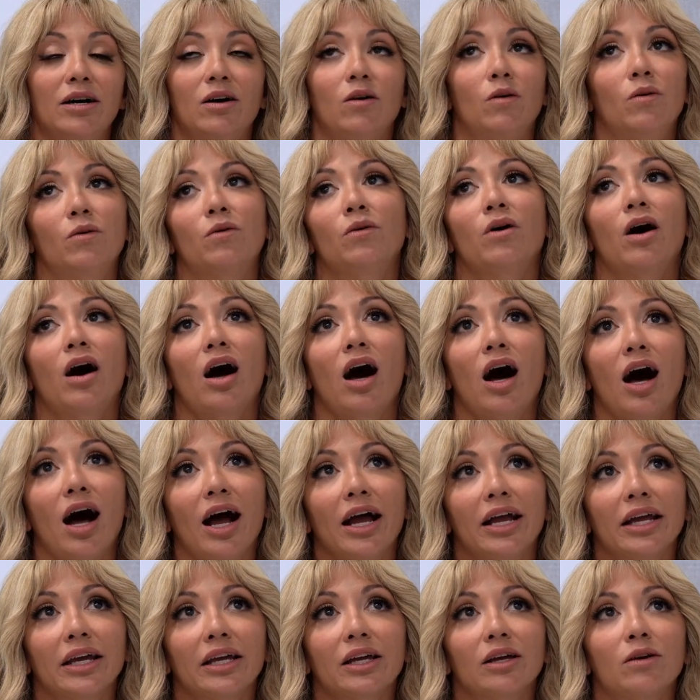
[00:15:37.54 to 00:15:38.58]

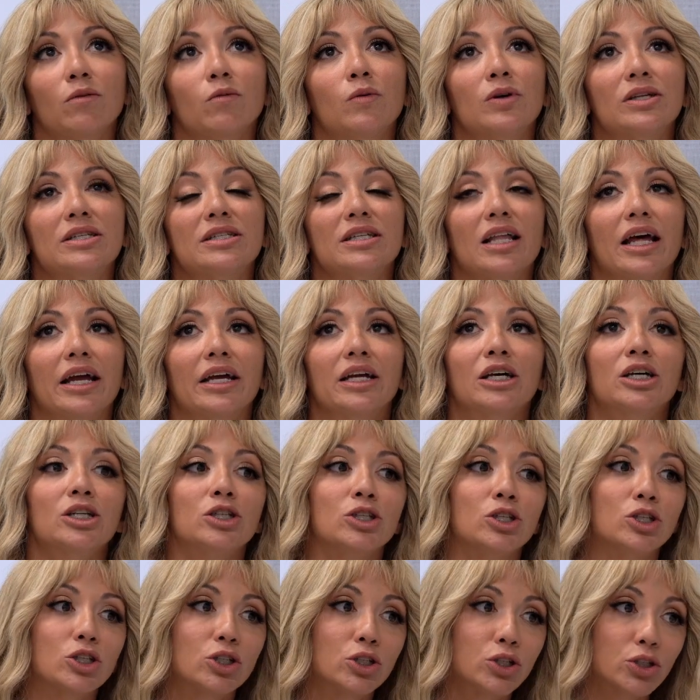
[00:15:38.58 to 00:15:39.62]
I was like
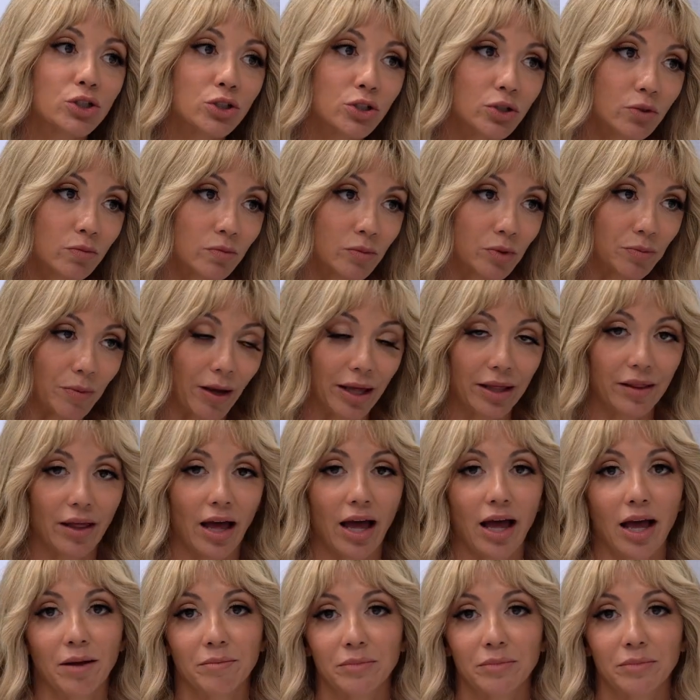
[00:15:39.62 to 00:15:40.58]
consumed by that.